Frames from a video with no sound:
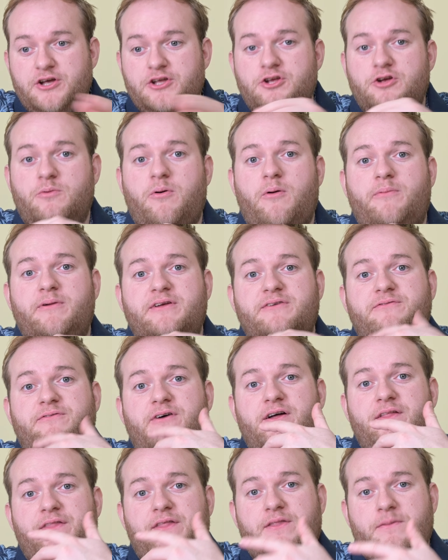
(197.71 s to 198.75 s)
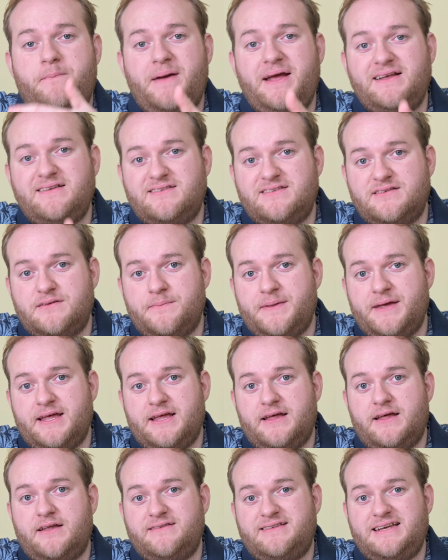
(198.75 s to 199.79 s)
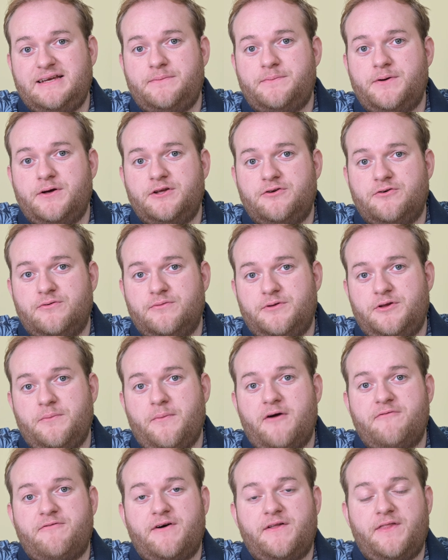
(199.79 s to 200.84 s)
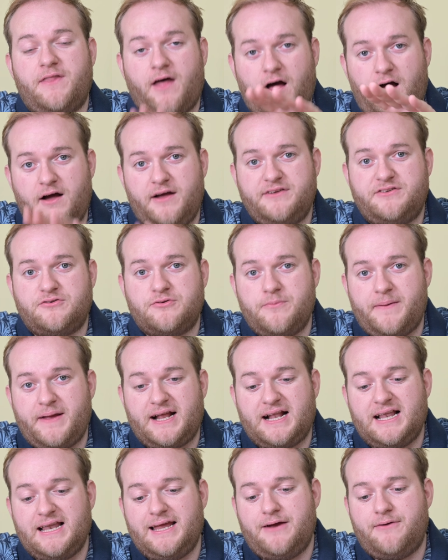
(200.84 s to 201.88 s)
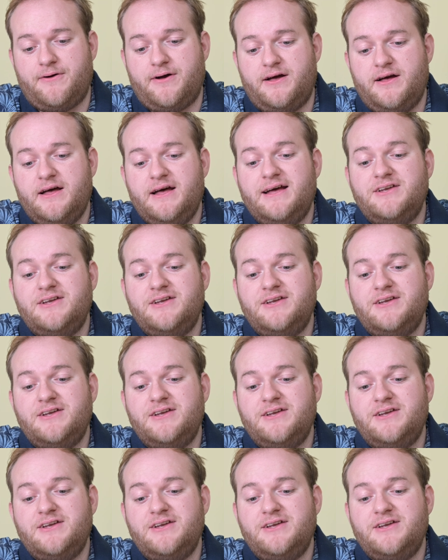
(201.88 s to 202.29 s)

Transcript: You'll probably find that the bass is a bit deeper. You might find the highs are a bit clearer.